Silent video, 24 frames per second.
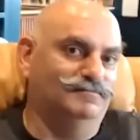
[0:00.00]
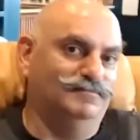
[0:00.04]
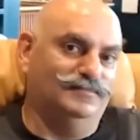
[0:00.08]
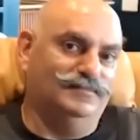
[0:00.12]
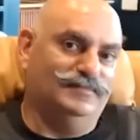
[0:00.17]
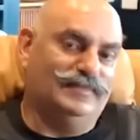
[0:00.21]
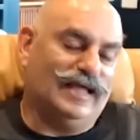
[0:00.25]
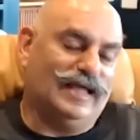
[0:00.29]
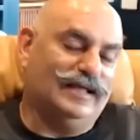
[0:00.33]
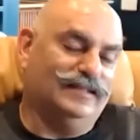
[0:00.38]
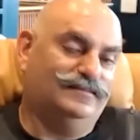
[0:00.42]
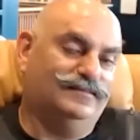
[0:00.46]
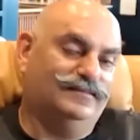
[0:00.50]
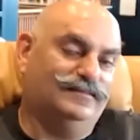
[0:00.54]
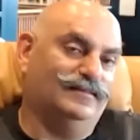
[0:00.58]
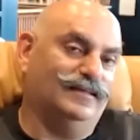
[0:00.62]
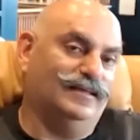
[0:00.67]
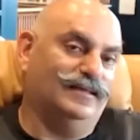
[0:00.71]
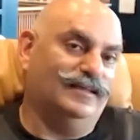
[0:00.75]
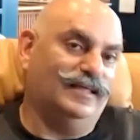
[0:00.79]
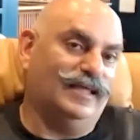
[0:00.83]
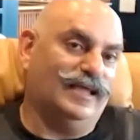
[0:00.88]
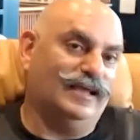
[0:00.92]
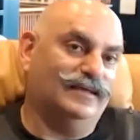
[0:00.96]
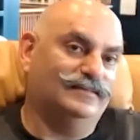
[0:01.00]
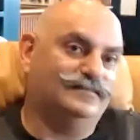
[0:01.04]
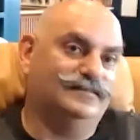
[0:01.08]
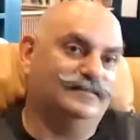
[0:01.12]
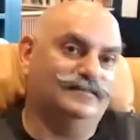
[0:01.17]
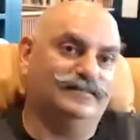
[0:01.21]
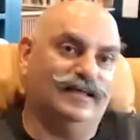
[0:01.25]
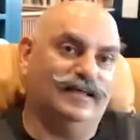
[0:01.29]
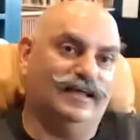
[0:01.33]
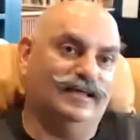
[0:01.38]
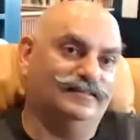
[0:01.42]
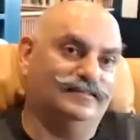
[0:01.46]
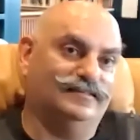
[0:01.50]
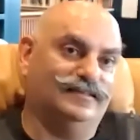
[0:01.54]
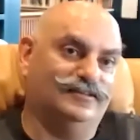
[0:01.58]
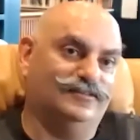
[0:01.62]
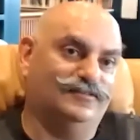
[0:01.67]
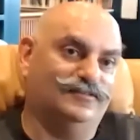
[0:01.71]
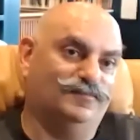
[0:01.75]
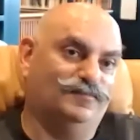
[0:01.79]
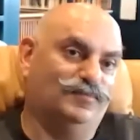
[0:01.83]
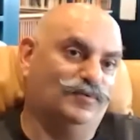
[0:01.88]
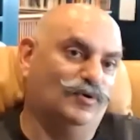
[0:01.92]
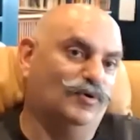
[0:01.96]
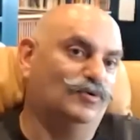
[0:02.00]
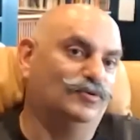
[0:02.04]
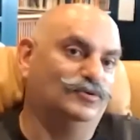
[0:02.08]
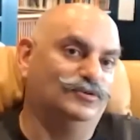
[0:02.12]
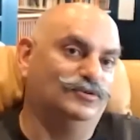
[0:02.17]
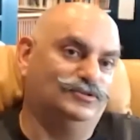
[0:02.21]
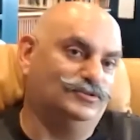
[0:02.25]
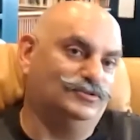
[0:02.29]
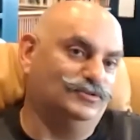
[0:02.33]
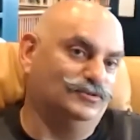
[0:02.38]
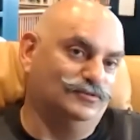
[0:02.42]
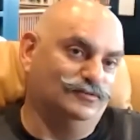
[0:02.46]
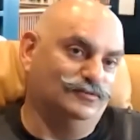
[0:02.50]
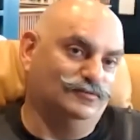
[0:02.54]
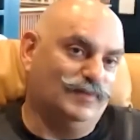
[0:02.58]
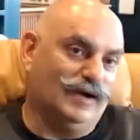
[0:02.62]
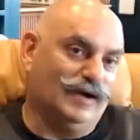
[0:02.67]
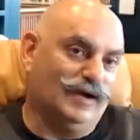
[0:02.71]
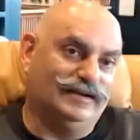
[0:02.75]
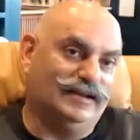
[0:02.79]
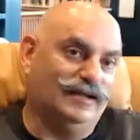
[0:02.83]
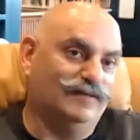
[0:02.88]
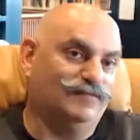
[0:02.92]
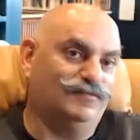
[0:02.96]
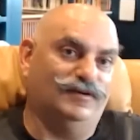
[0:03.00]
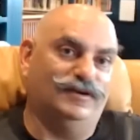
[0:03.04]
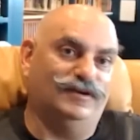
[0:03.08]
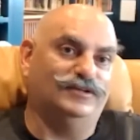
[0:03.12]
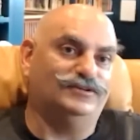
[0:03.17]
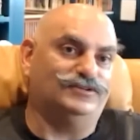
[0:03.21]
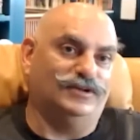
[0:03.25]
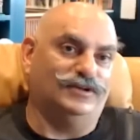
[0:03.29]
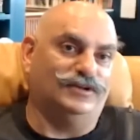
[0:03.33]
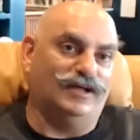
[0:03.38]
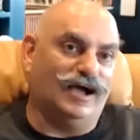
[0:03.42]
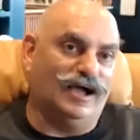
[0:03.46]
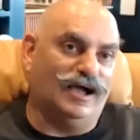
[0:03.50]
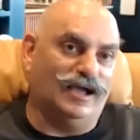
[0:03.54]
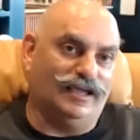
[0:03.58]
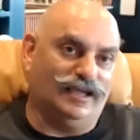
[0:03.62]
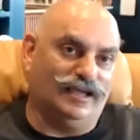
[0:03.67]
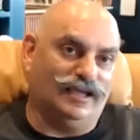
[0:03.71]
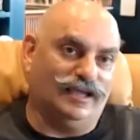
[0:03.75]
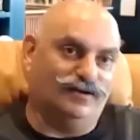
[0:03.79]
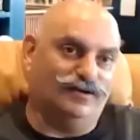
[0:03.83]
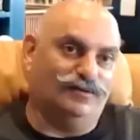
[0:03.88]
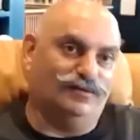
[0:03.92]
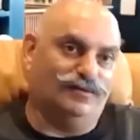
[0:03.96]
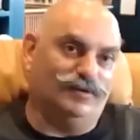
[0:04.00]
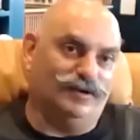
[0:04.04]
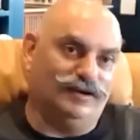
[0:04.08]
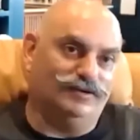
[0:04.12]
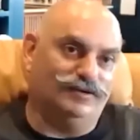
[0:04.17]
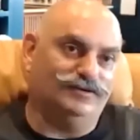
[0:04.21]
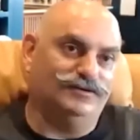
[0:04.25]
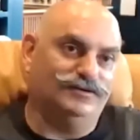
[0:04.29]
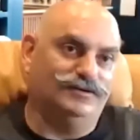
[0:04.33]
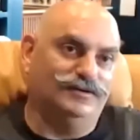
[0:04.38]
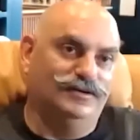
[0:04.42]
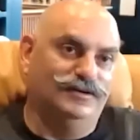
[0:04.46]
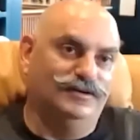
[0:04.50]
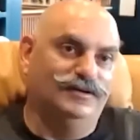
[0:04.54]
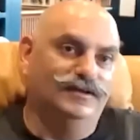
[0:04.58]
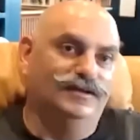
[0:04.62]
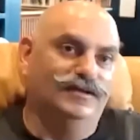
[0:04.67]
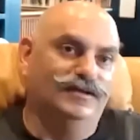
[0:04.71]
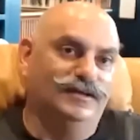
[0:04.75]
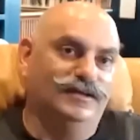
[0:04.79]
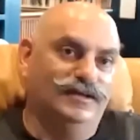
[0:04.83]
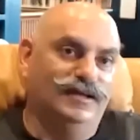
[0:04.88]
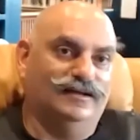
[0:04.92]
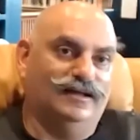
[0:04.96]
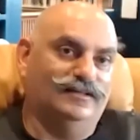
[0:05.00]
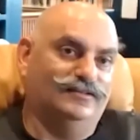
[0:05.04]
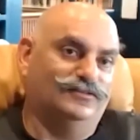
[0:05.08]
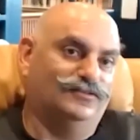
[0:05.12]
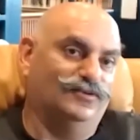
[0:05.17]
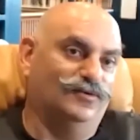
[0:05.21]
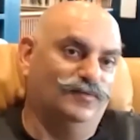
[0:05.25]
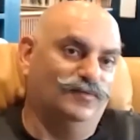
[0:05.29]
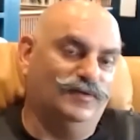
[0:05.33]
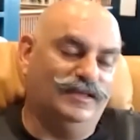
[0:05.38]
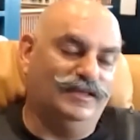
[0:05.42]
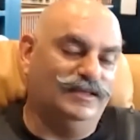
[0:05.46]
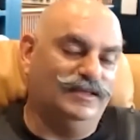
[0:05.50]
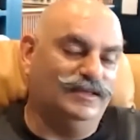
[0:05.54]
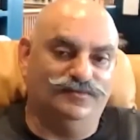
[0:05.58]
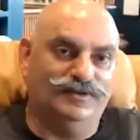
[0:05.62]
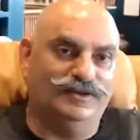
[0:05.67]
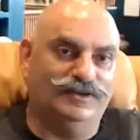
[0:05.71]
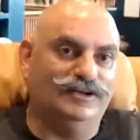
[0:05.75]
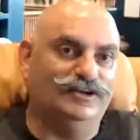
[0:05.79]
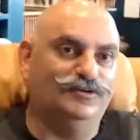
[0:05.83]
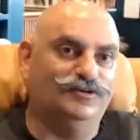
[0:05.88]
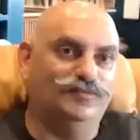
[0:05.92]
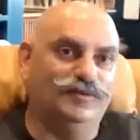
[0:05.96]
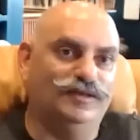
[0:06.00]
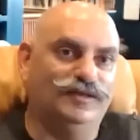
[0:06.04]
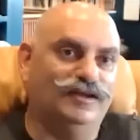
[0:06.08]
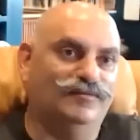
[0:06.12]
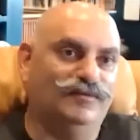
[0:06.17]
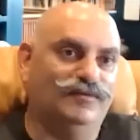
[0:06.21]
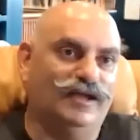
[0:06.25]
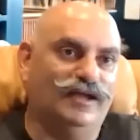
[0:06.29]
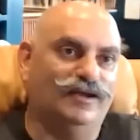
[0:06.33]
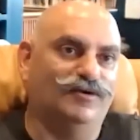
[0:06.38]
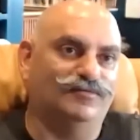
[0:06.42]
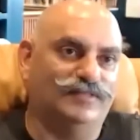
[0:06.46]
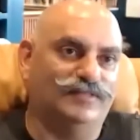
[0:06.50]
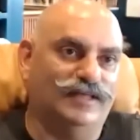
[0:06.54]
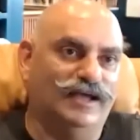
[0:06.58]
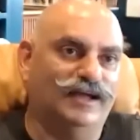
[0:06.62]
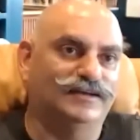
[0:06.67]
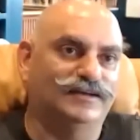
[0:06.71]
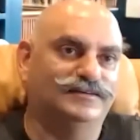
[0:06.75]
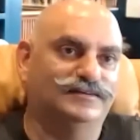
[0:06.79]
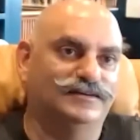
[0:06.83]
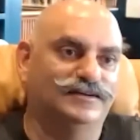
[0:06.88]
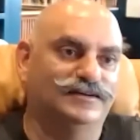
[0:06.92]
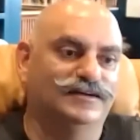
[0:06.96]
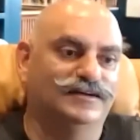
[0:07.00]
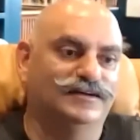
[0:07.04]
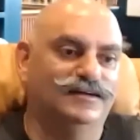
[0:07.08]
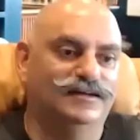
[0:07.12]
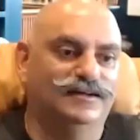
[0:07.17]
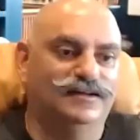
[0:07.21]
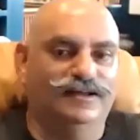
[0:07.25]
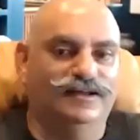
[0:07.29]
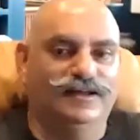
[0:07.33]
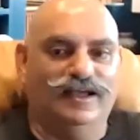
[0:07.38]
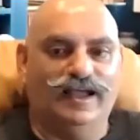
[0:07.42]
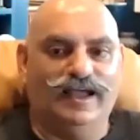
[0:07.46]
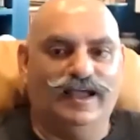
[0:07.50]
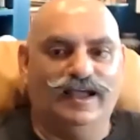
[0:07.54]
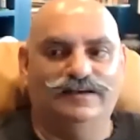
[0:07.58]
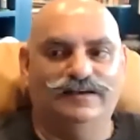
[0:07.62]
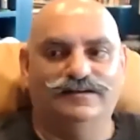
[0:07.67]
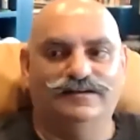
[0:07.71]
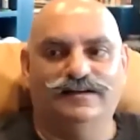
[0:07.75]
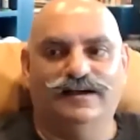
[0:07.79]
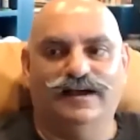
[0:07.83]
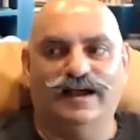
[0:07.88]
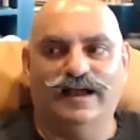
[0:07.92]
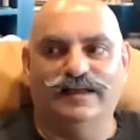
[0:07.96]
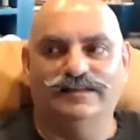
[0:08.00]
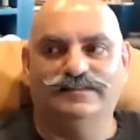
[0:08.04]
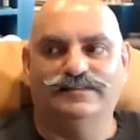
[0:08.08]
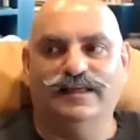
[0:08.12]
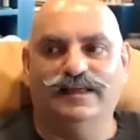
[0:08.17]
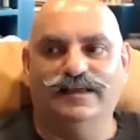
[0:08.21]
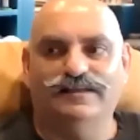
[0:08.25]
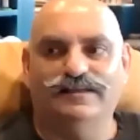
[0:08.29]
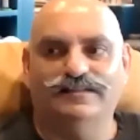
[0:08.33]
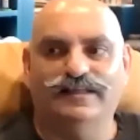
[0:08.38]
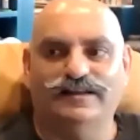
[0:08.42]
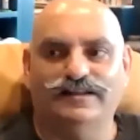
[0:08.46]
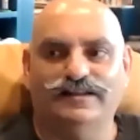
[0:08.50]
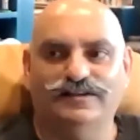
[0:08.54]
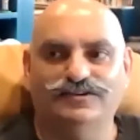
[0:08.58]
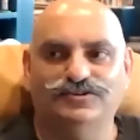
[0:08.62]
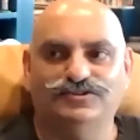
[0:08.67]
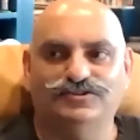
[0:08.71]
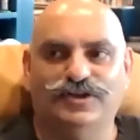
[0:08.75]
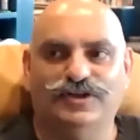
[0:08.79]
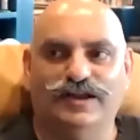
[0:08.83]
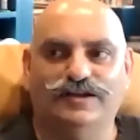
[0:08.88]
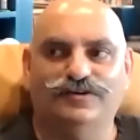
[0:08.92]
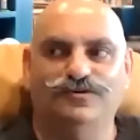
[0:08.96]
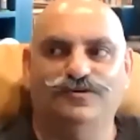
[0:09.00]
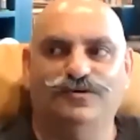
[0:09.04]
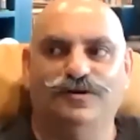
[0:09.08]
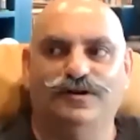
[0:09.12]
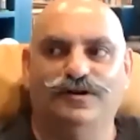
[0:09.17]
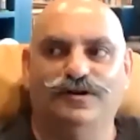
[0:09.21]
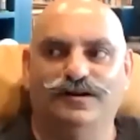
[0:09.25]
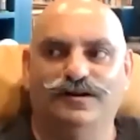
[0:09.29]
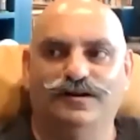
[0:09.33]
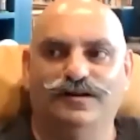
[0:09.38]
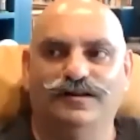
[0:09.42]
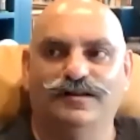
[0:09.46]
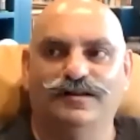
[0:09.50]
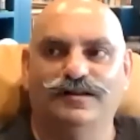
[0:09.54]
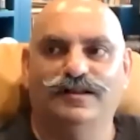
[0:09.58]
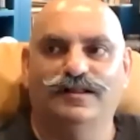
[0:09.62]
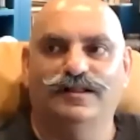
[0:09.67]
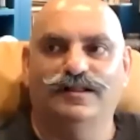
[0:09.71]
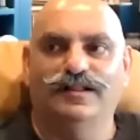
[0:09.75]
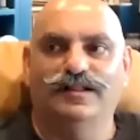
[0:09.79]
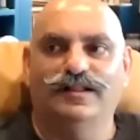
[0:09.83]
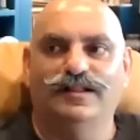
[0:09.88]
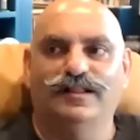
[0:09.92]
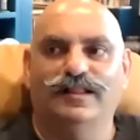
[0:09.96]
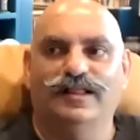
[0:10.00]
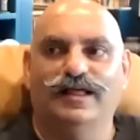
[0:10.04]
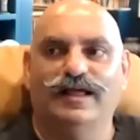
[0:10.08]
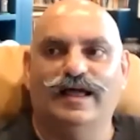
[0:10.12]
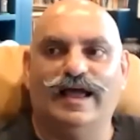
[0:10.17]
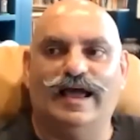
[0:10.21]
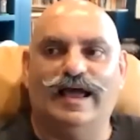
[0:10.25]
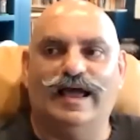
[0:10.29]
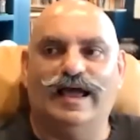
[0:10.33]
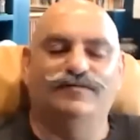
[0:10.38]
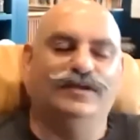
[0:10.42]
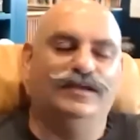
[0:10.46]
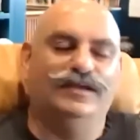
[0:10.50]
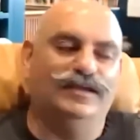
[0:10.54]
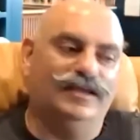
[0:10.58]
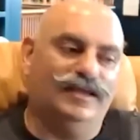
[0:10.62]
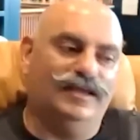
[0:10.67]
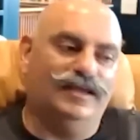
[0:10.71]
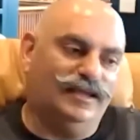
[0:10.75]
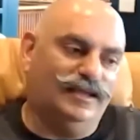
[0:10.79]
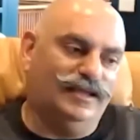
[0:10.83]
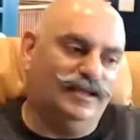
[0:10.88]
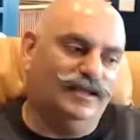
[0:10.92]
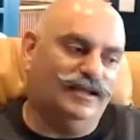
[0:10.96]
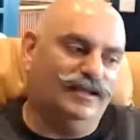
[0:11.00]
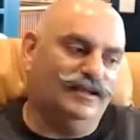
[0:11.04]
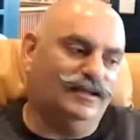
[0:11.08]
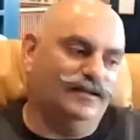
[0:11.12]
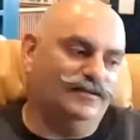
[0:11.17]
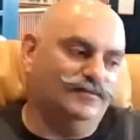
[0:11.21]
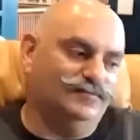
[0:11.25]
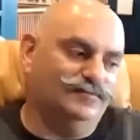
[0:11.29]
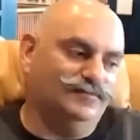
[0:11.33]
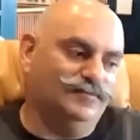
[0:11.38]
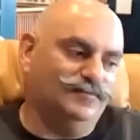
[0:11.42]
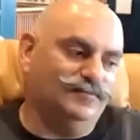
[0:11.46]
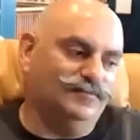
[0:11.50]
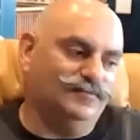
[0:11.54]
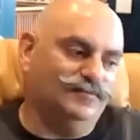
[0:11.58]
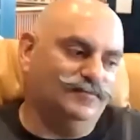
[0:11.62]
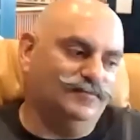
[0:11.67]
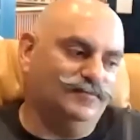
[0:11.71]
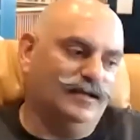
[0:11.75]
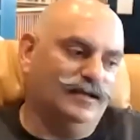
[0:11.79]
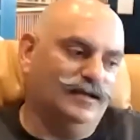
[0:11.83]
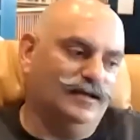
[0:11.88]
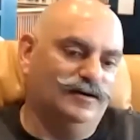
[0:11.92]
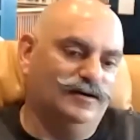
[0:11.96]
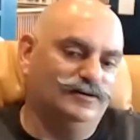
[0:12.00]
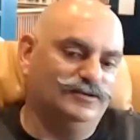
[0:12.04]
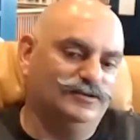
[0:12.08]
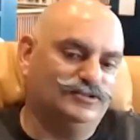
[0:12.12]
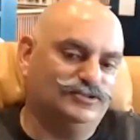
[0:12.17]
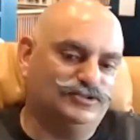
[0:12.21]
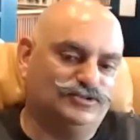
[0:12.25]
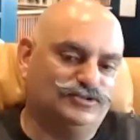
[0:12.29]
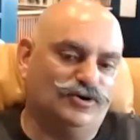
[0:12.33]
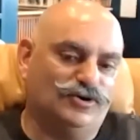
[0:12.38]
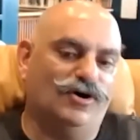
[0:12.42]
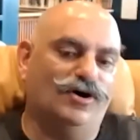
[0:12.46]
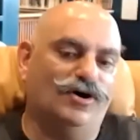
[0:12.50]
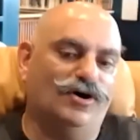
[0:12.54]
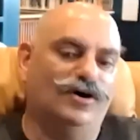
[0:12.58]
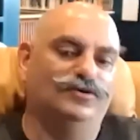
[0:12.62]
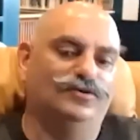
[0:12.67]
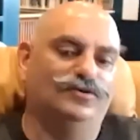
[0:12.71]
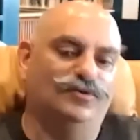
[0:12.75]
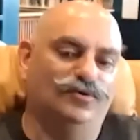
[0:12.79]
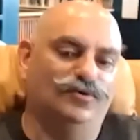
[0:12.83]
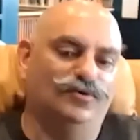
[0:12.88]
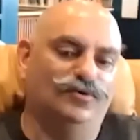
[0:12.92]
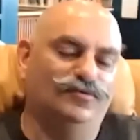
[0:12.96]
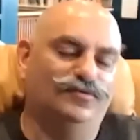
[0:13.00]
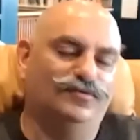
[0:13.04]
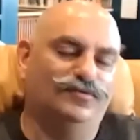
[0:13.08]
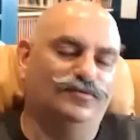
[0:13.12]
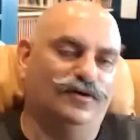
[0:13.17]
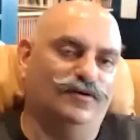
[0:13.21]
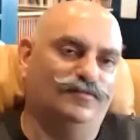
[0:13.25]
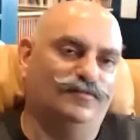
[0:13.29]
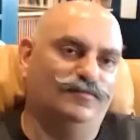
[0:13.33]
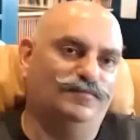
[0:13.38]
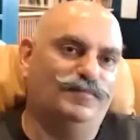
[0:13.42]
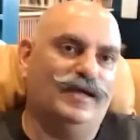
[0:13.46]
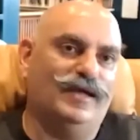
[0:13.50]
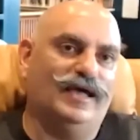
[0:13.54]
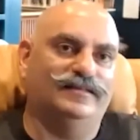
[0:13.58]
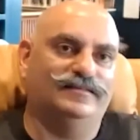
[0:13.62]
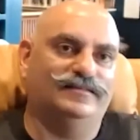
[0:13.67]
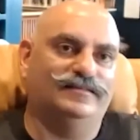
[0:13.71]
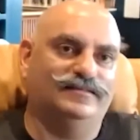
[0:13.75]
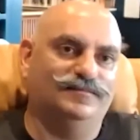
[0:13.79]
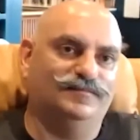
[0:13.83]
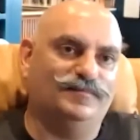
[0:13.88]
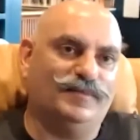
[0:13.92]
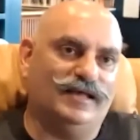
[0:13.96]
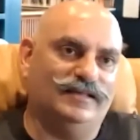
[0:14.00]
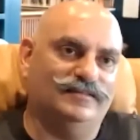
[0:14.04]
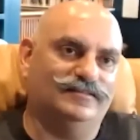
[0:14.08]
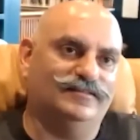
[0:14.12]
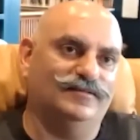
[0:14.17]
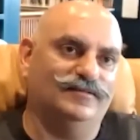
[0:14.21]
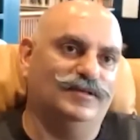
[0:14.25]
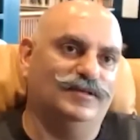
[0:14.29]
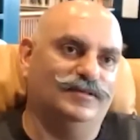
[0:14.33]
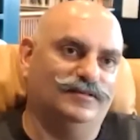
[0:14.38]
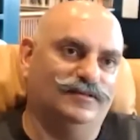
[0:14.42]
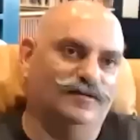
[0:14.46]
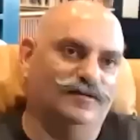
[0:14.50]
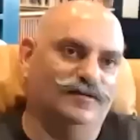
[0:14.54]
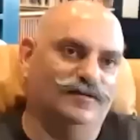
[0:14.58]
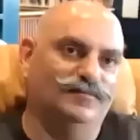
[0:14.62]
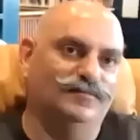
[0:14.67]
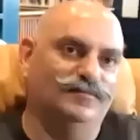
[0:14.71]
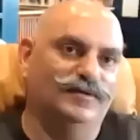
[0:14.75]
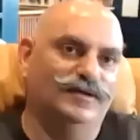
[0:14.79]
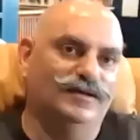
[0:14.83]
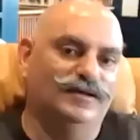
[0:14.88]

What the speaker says: that's an exercise that's prone to, by definition, a high error rate. And so we need to be aware of that. And I think that in general, having a strong dose of pessimism,